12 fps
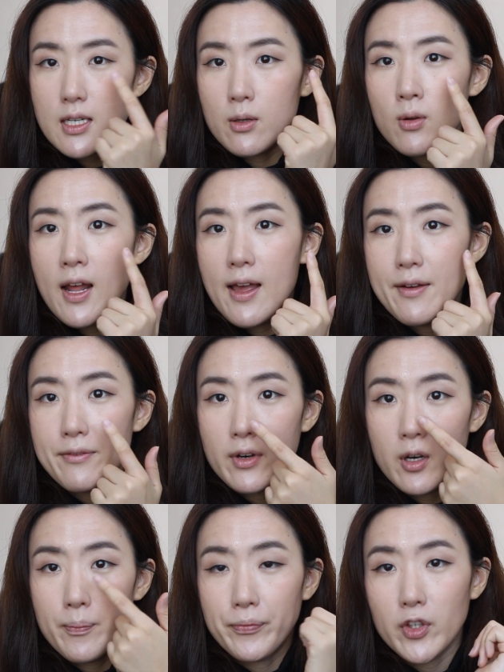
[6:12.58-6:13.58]
I don't have
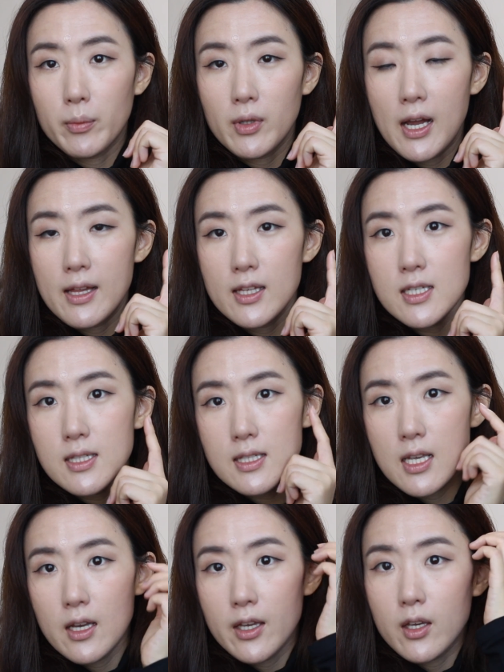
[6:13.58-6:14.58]
double eyelids,
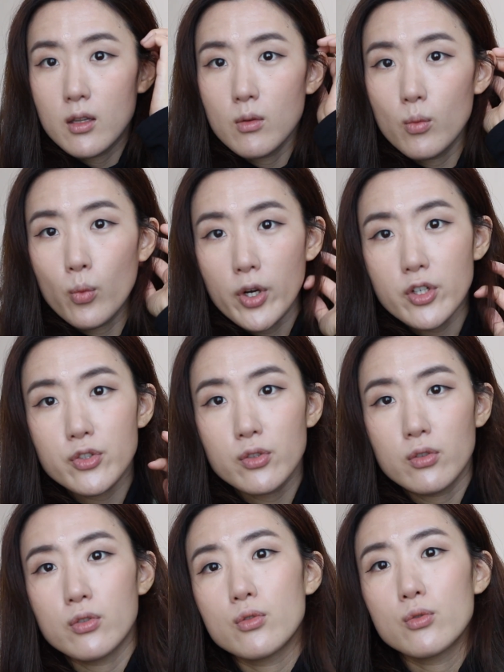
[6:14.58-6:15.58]
it works
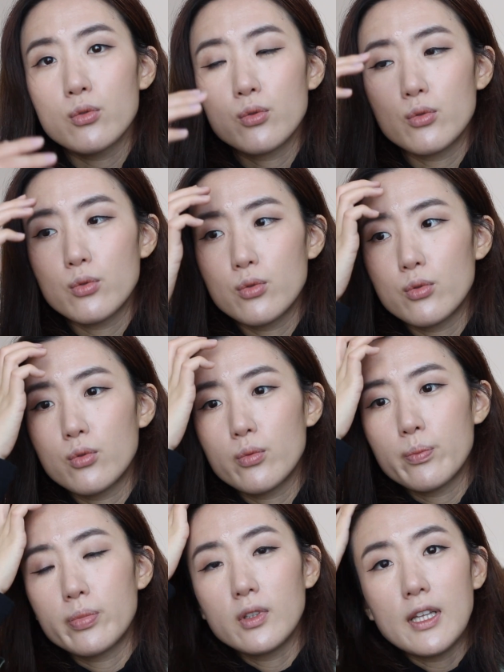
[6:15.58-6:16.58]
to
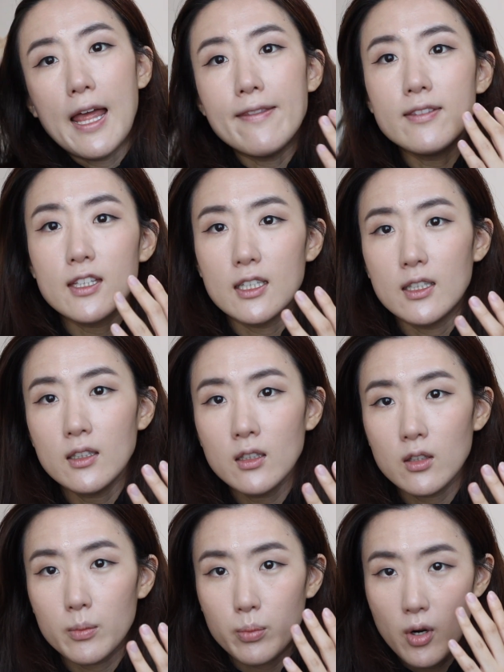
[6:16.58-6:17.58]
blend in
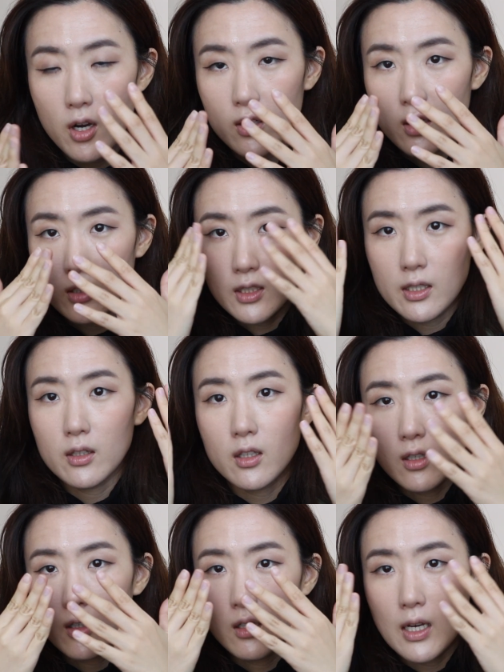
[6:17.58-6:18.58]
the product and
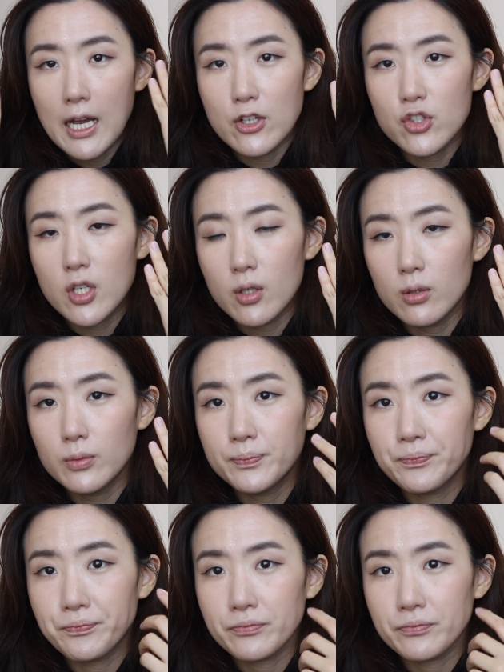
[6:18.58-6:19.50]
the eyeshadow